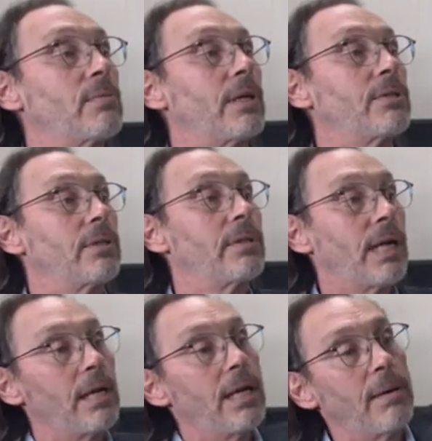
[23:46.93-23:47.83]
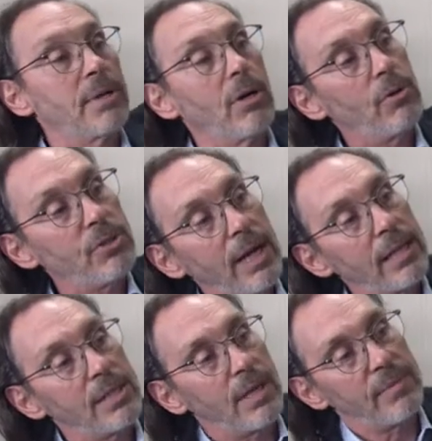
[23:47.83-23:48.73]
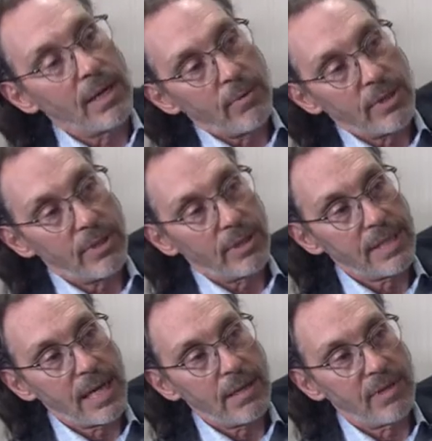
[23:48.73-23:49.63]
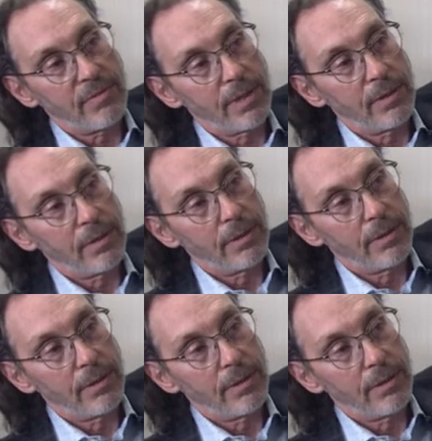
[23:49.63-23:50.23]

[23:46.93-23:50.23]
as well, too. Yeah. I'm going to hold your eyelids up now. I want you to look down at my finger.